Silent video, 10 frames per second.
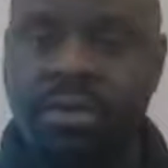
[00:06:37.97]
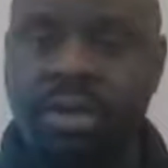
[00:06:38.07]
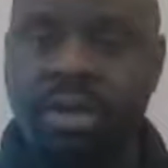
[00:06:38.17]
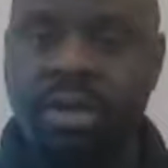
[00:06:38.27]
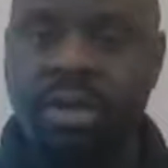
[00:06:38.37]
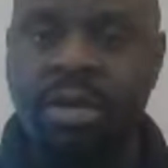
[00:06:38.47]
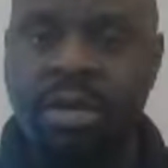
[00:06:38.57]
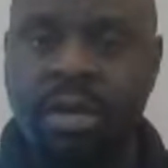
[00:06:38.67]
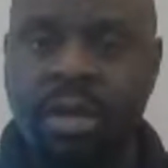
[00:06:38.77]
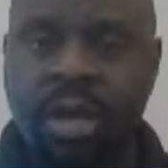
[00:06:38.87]
article
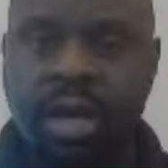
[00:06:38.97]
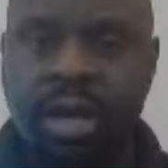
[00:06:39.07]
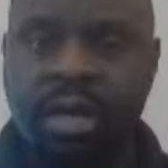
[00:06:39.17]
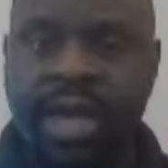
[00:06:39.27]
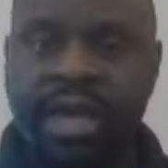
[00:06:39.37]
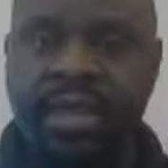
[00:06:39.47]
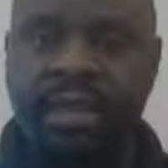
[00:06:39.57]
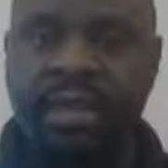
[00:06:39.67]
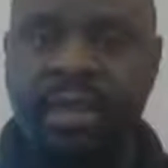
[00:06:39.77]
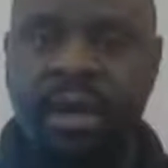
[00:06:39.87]

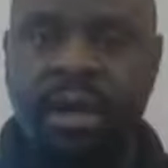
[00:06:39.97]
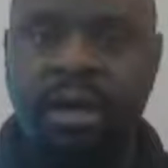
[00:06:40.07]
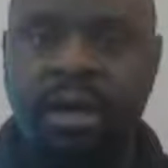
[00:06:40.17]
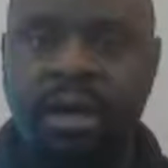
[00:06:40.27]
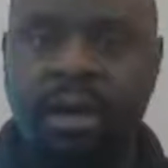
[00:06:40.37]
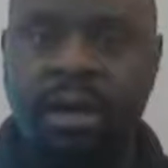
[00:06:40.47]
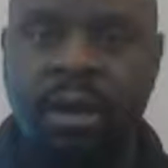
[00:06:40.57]
headed